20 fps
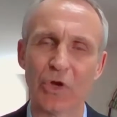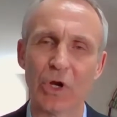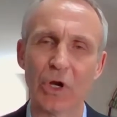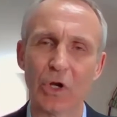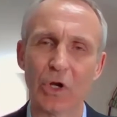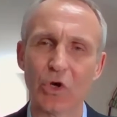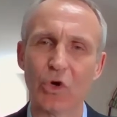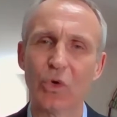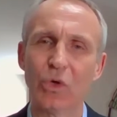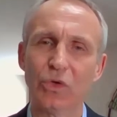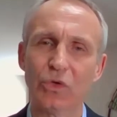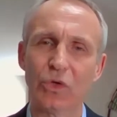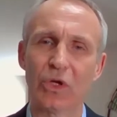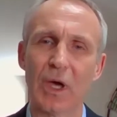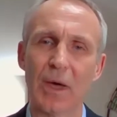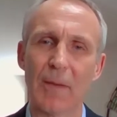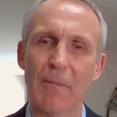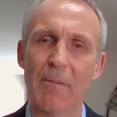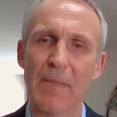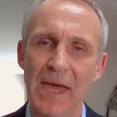are going to
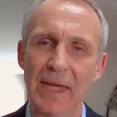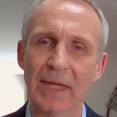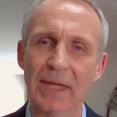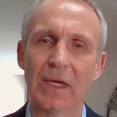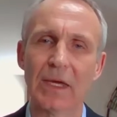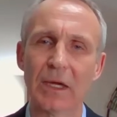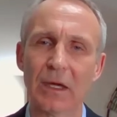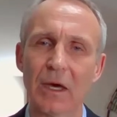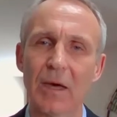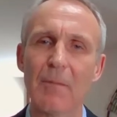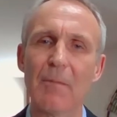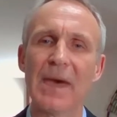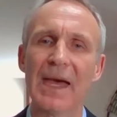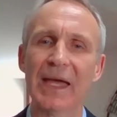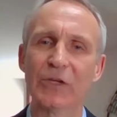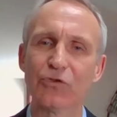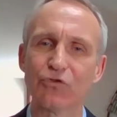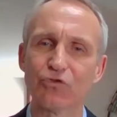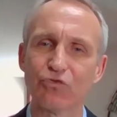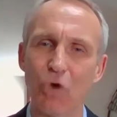come back and come
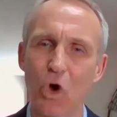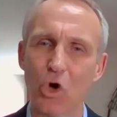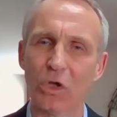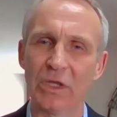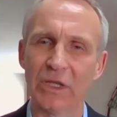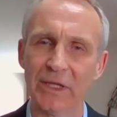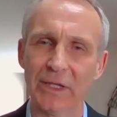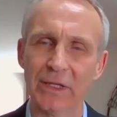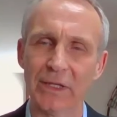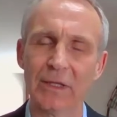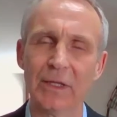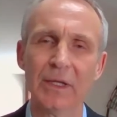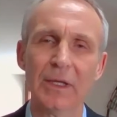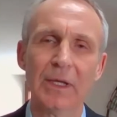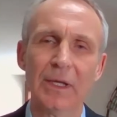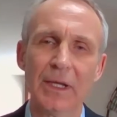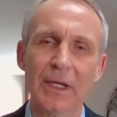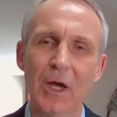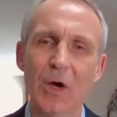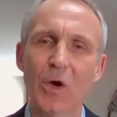back strongly.
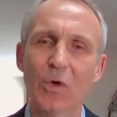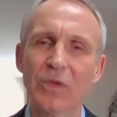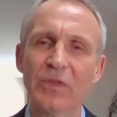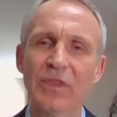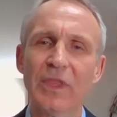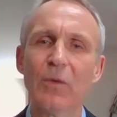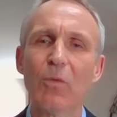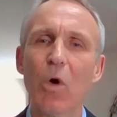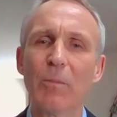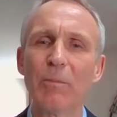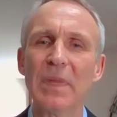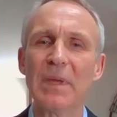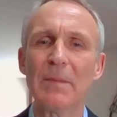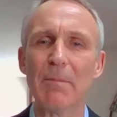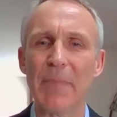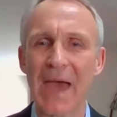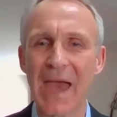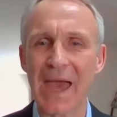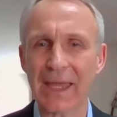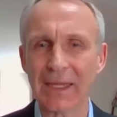Now, they won't be
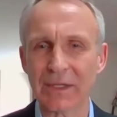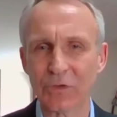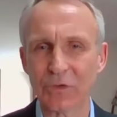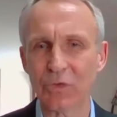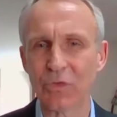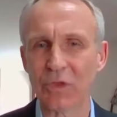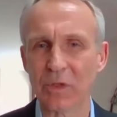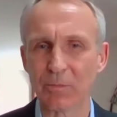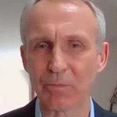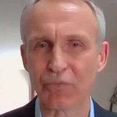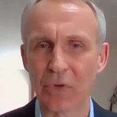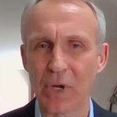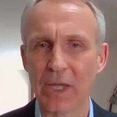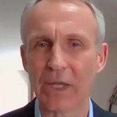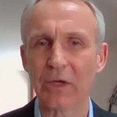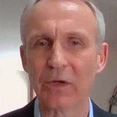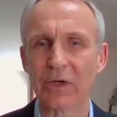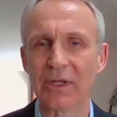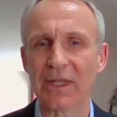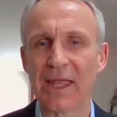back to the
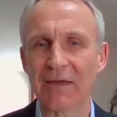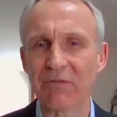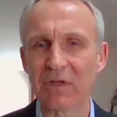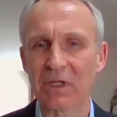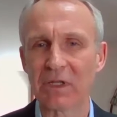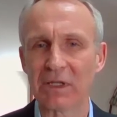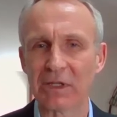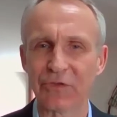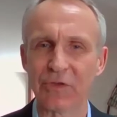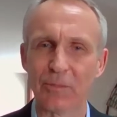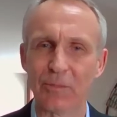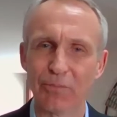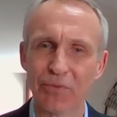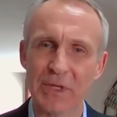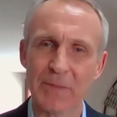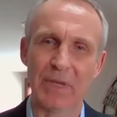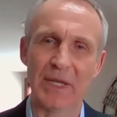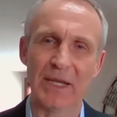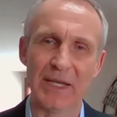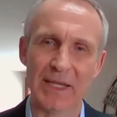prior levels, the
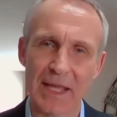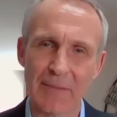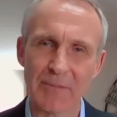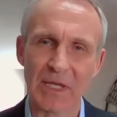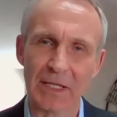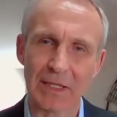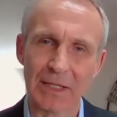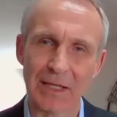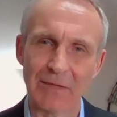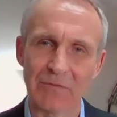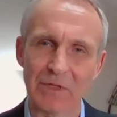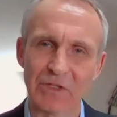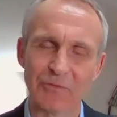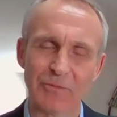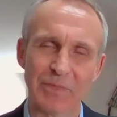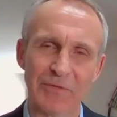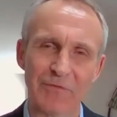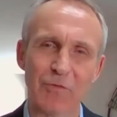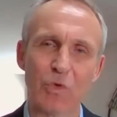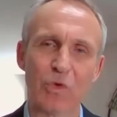pre-pandemic levels
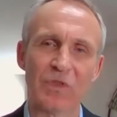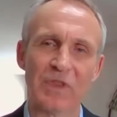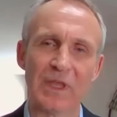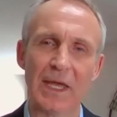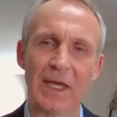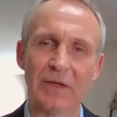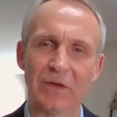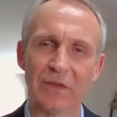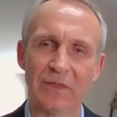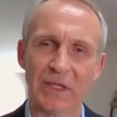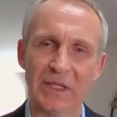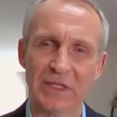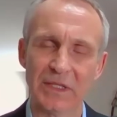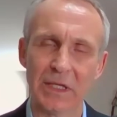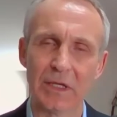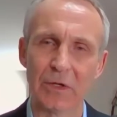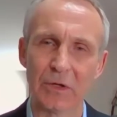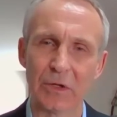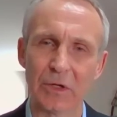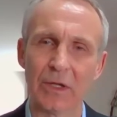before the end of the
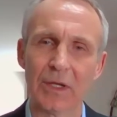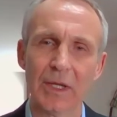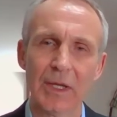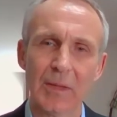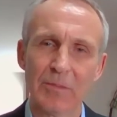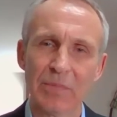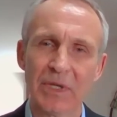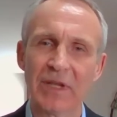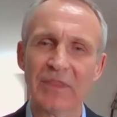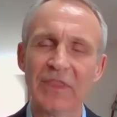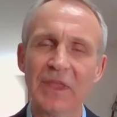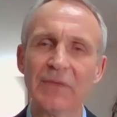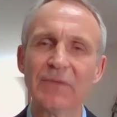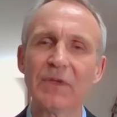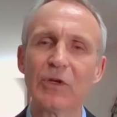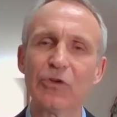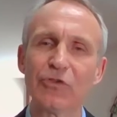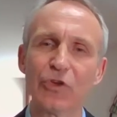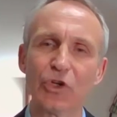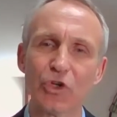year, but I think
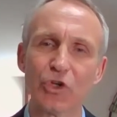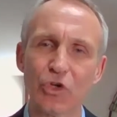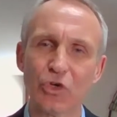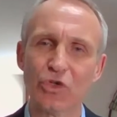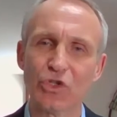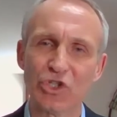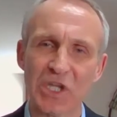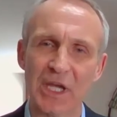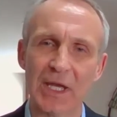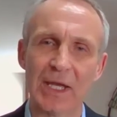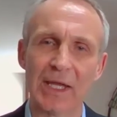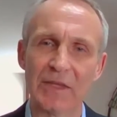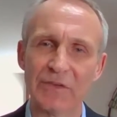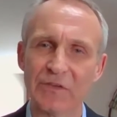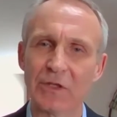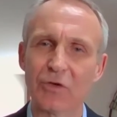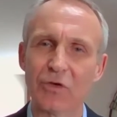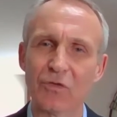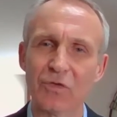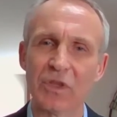there's a good chance
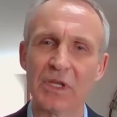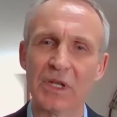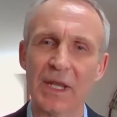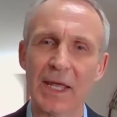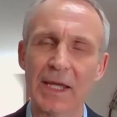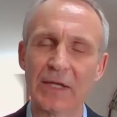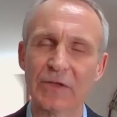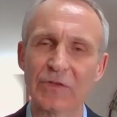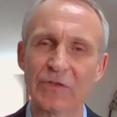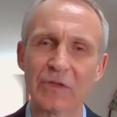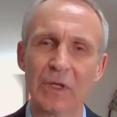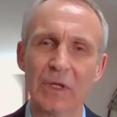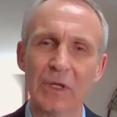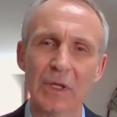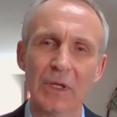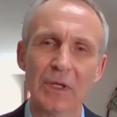that over the next